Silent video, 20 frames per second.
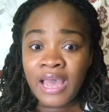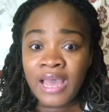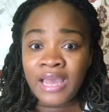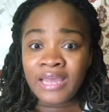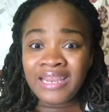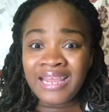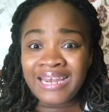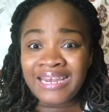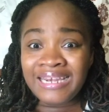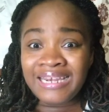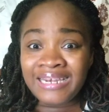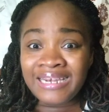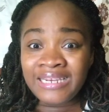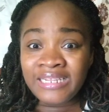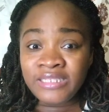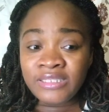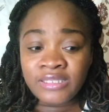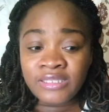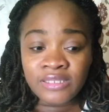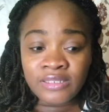and a
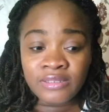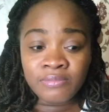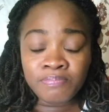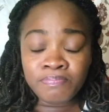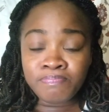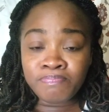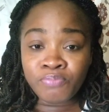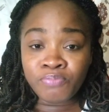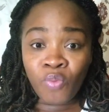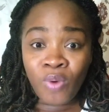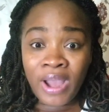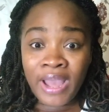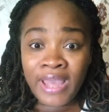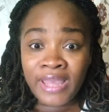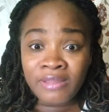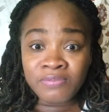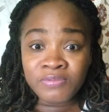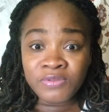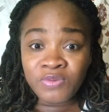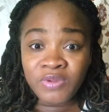little
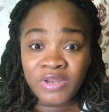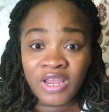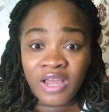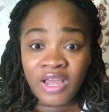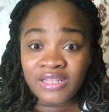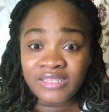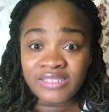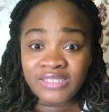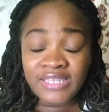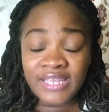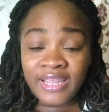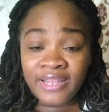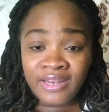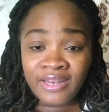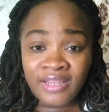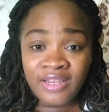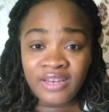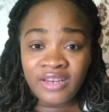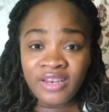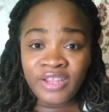wipes with all
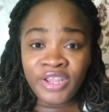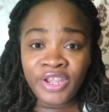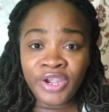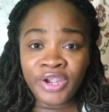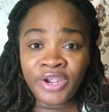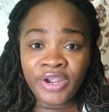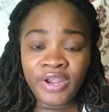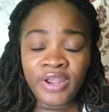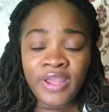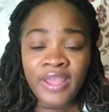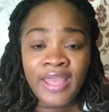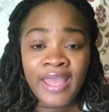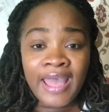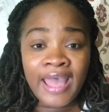10 in there,